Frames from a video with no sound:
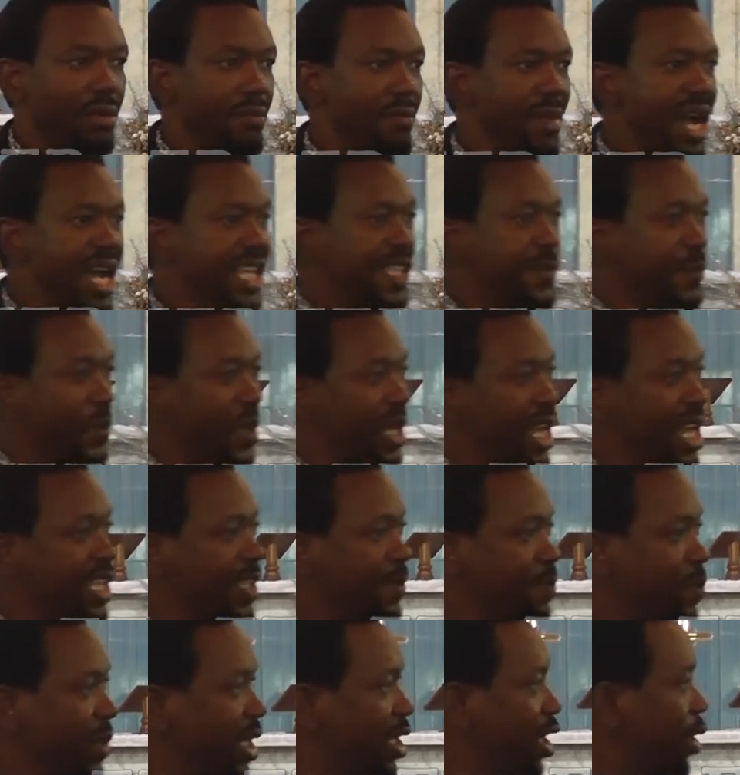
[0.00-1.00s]
My
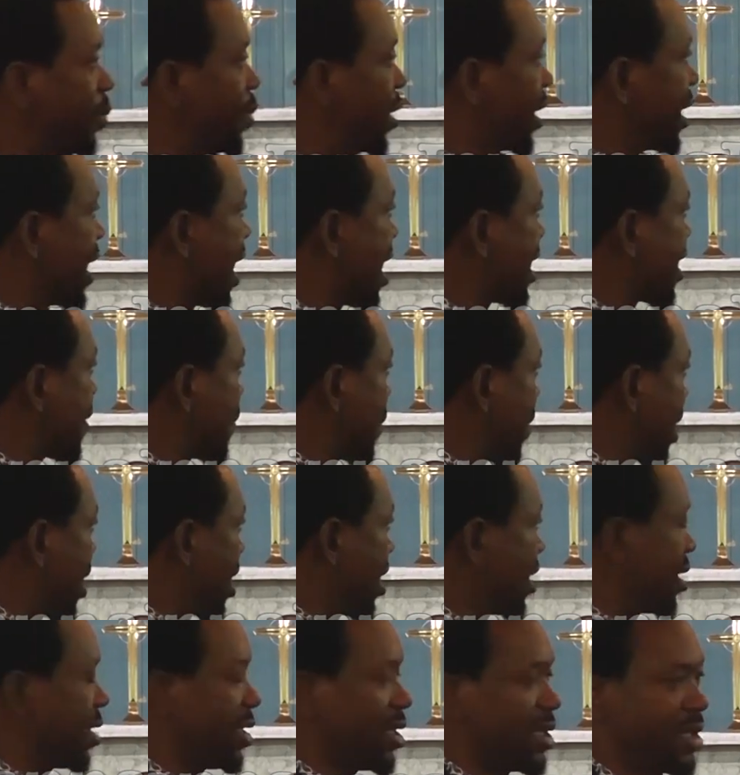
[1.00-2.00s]
experience may not be their
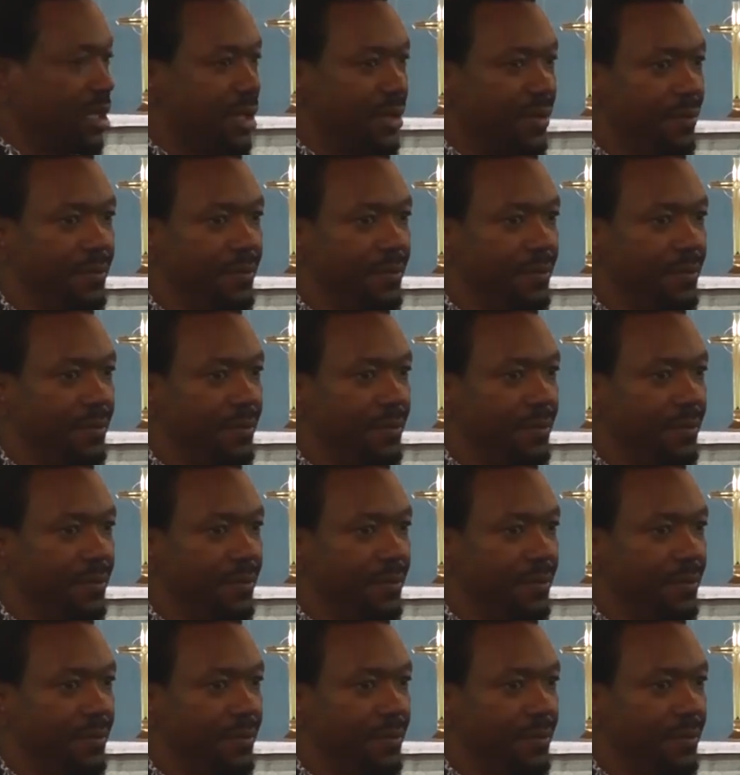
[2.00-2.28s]
experience.